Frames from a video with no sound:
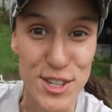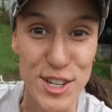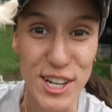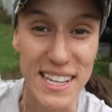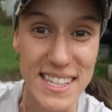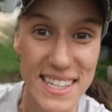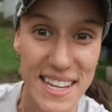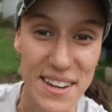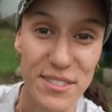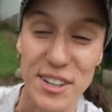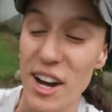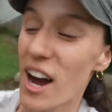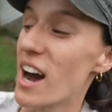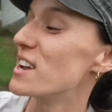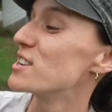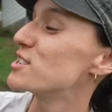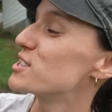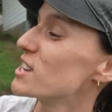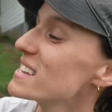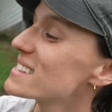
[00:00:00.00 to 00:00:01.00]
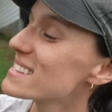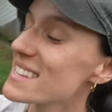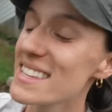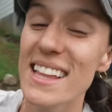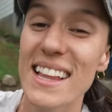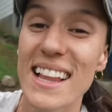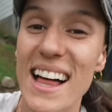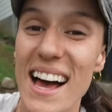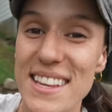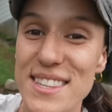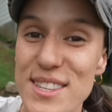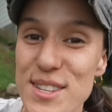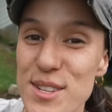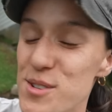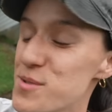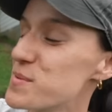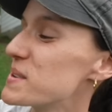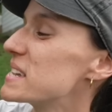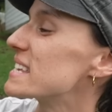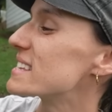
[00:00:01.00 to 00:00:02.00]
chickens have got just in the last
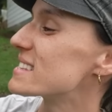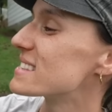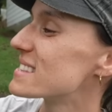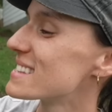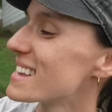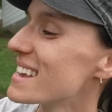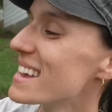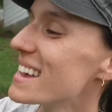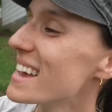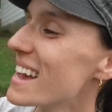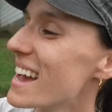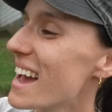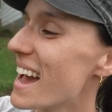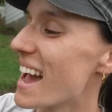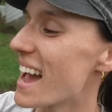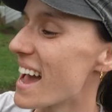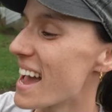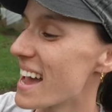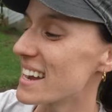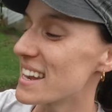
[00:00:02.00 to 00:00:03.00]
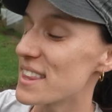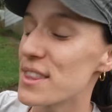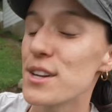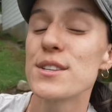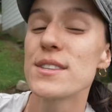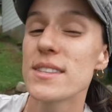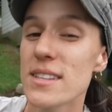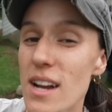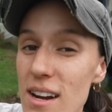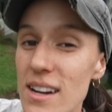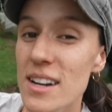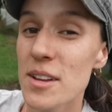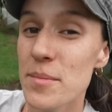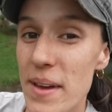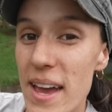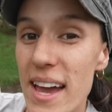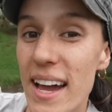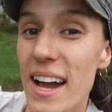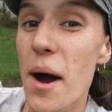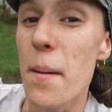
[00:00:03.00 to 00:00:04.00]
two weeks. And they're starting to
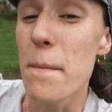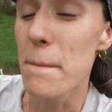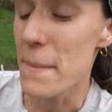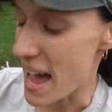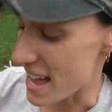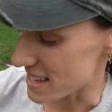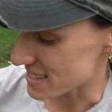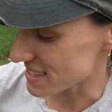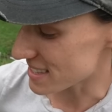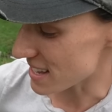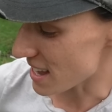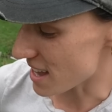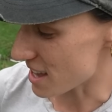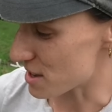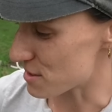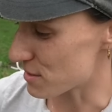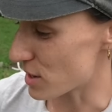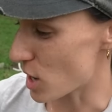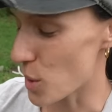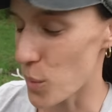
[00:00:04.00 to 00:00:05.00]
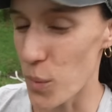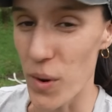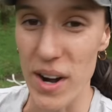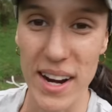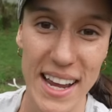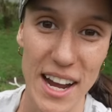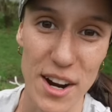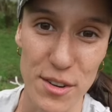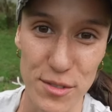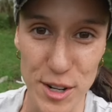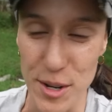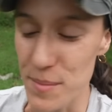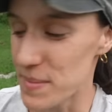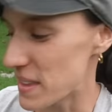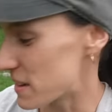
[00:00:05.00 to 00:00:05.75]
make a mess of our workout room.